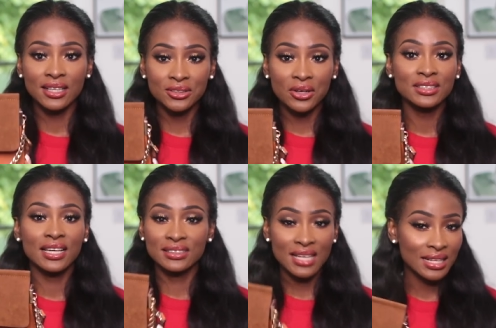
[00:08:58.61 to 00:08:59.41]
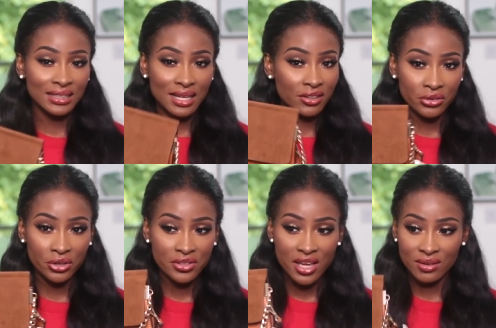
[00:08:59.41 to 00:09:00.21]
It looks exactly like the
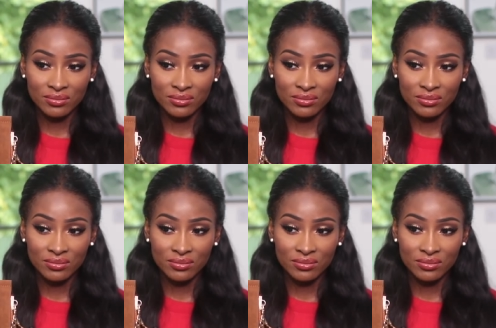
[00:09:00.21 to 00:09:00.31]
real thing.